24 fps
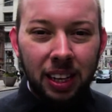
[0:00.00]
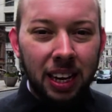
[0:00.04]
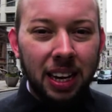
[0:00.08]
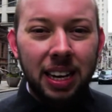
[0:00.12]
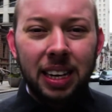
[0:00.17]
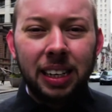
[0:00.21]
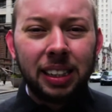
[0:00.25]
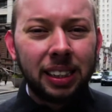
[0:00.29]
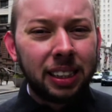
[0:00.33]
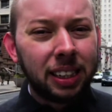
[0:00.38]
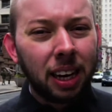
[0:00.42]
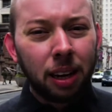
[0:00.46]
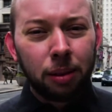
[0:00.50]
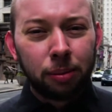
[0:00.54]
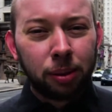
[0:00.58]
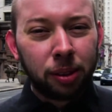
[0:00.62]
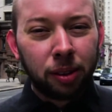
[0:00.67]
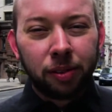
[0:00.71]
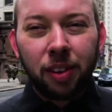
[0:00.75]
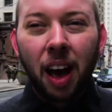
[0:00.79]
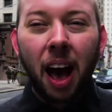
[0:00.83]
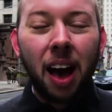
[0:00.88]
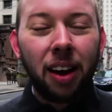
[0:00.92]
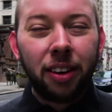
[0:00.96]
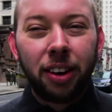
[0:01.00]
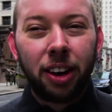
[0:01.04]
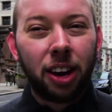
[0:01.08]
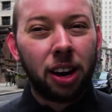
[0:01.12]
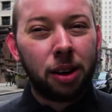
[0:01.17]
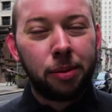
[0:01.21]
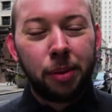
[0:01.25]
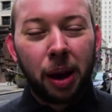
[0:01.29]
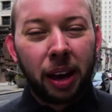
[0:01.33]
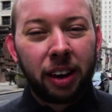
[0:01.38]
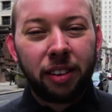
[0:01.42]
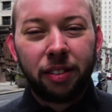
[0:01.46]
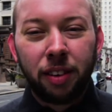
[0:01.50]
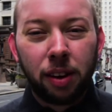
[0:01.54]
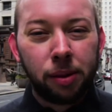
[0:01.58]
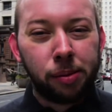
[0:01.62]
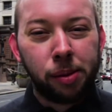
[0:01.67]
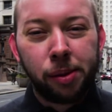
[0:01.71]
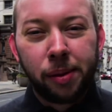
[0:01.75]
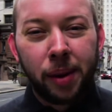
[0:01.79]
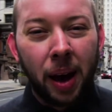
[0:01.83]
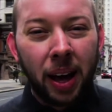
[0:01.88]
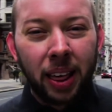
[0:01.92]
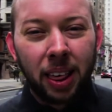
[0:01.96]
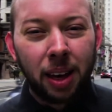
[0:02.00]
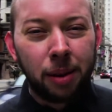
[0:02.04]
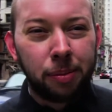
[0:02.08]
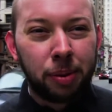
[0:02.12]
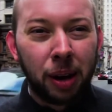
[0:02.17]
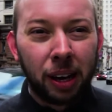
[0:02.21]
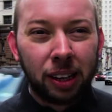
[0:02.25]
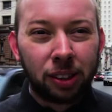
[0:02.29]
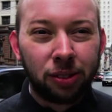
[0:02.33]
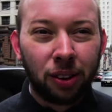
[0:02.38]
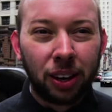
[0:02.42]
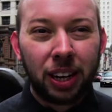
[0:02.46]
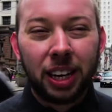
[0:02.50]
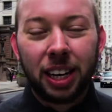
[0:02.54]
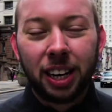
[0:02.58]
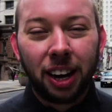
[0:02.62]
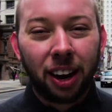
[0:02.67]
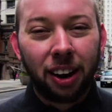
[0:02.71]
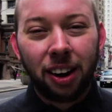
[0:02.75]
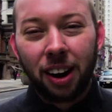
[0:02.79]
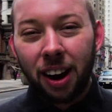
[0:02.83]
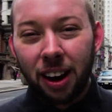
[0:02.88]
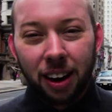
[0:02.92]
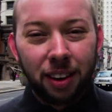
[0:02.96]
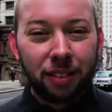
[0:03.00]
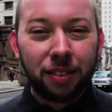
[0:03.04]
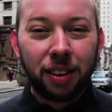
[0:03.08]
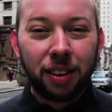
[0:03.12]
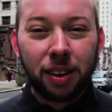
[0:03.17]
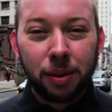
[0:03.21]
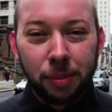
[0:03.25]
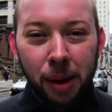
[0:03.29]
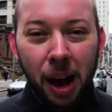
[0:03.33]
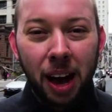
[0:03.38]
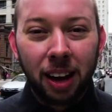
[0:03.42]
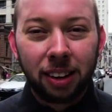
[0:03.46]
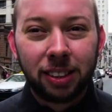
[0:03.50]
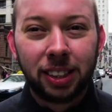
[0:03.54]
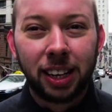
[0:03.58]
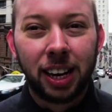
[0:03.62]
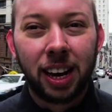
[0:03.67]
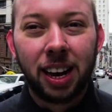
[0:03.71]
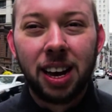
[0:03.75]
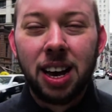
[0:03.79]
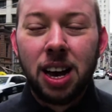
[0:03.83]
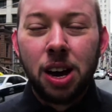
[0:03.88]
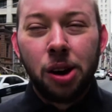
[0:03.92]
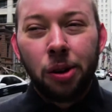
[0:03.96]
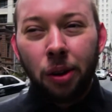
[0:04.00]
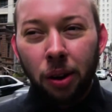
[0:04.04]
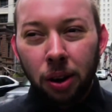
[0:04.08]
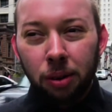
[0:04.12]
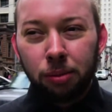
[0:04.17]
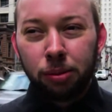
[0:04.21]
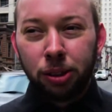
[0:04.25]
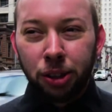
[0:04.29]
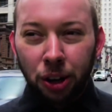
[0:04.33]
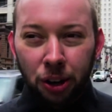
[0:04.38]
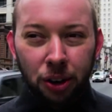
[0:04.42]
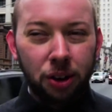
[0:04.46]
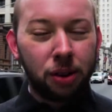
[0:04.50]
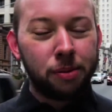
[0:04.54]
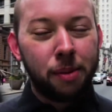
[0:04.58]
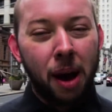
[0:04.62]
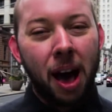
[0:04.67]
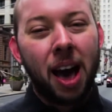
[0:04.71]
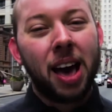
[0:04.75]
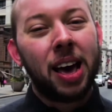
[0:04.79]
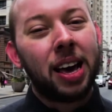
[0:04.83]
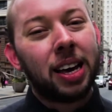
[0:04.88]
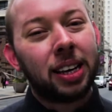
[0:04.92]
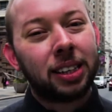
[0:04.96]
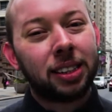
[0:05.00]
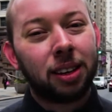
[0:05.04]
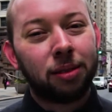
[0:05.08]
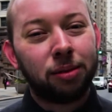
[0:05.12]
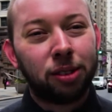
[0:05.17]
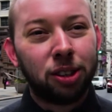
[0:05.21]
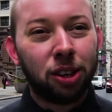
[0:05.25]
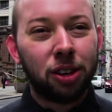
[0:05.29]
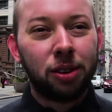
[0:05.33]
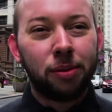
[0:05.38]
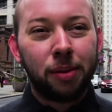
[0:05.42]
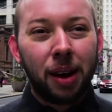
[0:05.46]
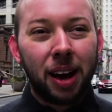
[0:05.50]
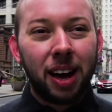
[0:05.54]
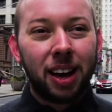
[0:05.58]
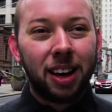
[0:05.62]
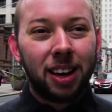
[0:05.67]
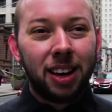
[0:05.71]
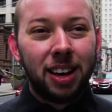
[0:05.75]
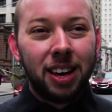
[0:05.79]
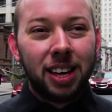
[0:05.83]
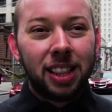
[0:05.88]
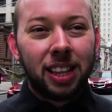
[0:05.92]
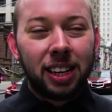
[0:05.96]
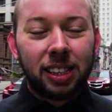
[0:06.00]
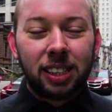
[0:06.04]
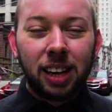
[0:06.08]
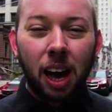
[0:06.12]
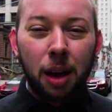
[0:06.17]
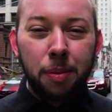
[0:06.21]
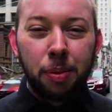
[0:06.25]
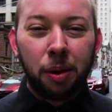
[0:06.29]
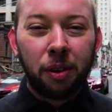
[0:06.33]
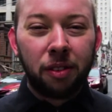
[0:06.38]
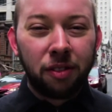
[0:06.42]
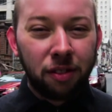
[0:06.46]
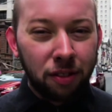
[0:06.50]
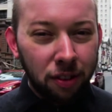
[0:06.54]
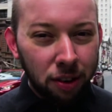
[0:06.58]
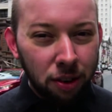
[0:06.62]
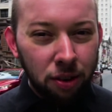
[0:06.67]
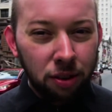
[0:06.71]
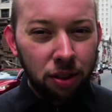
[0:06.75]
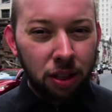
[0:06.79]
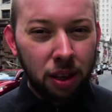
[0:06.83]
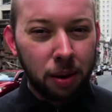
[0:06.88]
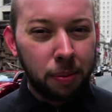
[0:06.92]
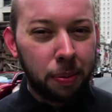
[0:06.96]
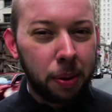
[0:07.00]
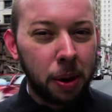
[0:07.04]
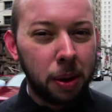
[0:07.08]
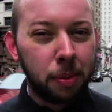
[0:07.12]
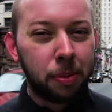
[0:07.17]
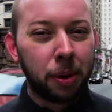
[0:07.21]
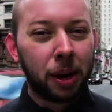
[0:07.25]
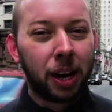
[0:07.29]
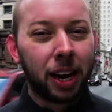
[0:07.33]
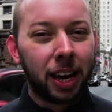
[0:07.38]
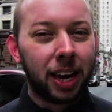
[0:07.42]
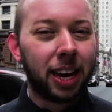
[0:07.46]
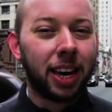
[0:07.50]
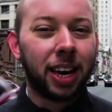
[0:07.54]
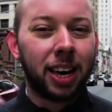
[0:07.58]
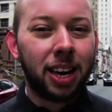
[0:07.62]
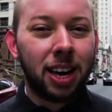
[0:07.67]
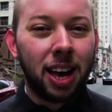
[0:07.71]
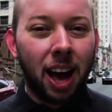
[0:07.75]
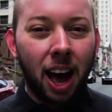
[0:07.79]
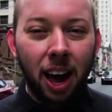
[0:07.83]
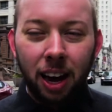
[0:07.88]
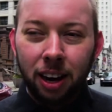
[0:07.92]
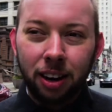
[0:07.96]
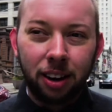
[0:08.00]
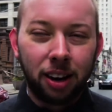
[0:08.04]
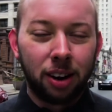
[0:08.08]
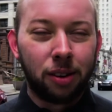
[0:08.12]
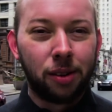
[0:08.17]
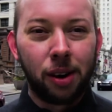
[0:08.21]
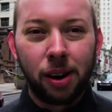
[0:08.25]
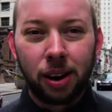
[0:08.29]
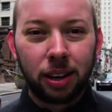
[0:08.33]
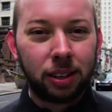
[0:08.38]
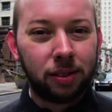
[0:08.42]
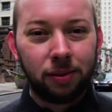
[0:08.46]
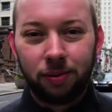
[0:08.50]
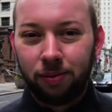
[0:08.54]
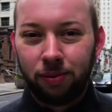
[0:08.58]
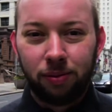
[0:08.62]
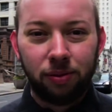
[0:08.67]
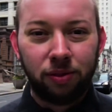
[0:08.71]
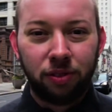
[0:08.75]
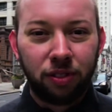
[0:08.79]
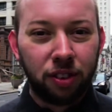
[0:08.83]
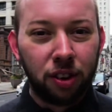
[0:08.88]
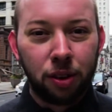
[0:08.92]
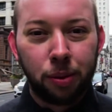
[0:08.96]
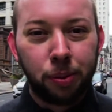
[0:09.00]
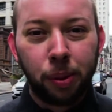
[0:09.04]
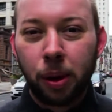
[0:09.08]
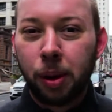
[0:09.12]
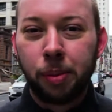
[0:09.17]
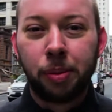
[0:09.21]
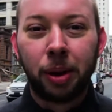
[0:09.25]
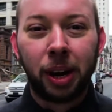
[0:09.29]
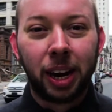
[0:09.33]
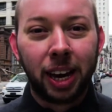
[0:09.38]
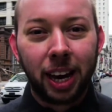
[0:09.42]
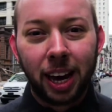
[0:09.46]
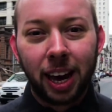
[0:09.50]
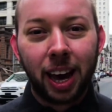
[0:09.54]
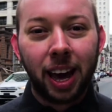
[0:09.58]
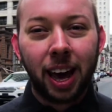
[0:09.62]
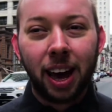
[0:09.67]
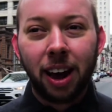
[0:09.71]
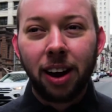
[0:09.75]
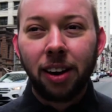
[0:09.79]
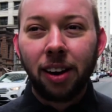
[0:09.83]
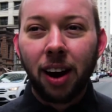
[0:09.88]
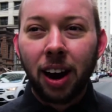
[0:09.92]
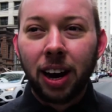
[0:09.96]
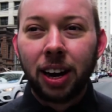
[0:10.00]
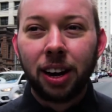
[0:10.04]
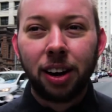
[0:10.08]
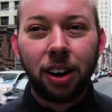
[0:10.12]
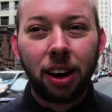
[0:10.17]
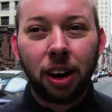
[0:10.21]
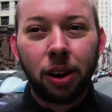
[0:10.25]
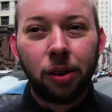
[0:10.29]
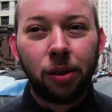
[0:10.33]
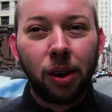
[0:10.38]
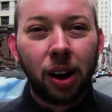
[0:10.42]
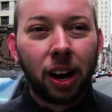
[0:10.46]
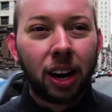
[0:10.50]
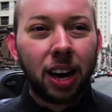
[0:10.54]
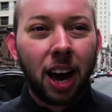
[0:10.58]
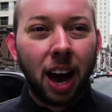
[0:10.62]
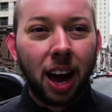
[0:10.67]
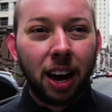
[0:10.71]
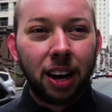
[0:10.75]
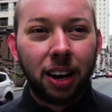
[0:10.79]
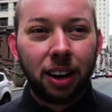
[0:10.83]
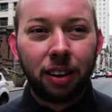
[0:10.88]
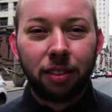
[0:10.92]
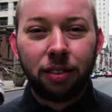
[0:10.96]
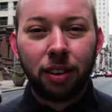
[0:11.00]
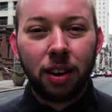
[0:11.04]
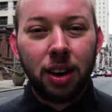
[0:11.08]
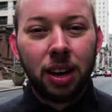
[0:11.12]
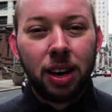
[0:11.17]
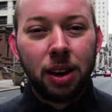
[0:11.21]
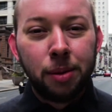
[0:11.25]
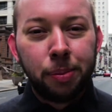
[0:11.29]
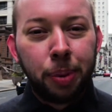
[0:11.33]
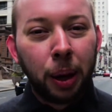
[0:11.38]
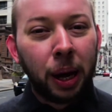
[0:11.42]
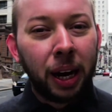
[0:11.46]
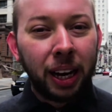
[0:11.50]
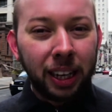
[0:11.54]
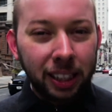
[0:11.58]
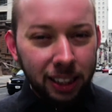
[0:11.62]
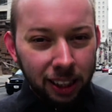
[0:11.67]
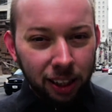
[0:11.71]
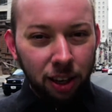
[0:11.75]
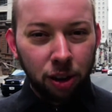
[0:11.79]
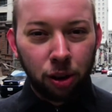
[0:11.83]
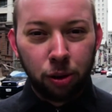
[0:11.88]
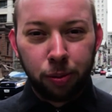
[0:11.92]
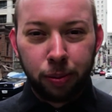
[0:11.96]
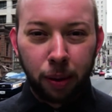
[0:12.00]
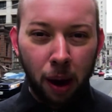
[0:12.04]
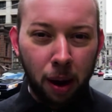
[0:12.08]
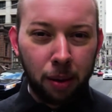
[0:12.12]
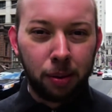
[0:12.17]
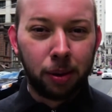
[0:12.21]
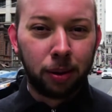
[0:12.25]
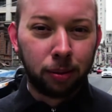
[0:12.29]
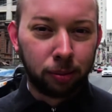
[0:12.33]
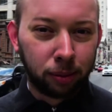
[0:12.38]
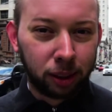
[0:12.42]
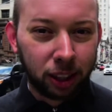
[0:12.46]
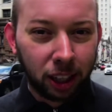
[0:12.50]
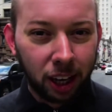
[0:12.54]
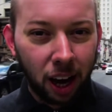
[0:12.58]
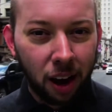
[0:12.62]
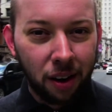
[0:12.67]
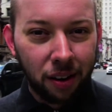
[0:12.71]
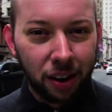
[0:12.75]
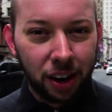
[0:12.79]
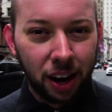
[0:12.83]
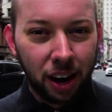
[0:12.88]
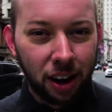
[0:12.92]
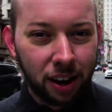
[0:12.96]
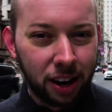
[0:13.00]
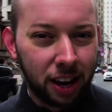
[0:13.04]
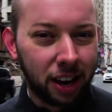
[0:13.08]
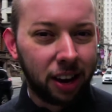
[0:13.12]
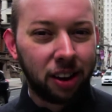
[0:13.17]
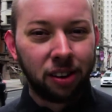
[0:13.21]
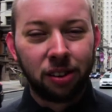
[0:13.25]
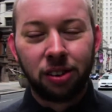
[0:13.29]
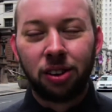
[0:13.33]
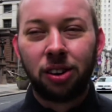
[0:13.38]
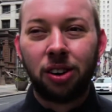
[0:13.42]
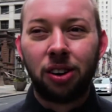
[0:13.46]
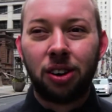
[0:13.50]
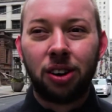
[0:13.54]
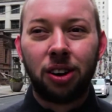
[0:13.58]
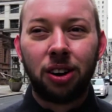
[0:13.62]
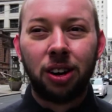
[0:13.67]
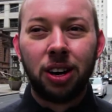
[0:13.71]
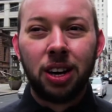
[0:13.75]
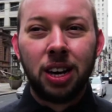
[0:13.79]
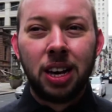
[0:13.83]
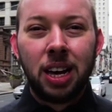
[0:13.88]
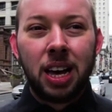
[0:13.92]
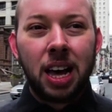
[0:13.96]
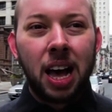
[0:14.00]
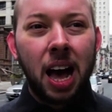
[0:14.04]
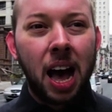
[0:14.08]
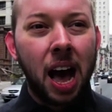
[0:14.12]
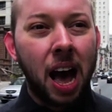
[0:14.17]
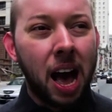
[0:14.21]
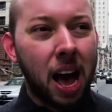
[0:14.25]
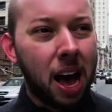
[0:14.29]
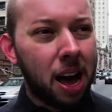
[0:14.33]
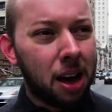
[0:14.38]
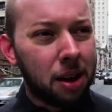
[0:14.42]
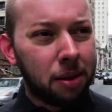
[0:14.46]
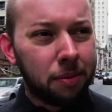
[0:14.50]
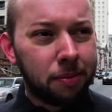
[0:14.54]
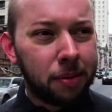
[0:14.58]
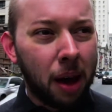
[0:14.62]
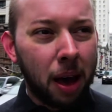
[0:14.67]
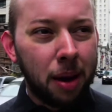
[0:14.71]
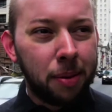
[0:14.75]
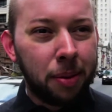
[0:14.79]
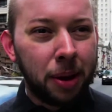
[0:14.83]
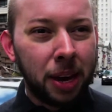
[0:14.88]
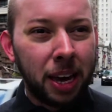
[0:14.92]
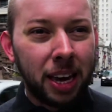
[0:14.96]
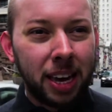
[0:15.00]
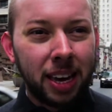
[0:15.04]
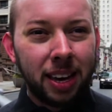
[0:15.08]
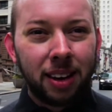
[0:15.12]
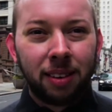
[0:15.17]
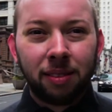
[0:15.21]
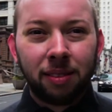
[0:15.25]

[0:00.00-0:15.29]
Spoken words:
in terms of how you're going to make a film about that place when you don't know anything about it. What I'm talking about the type of food that people eat. I don't know what food people eat here. I don't know what kind of political problems are going on here, or maybe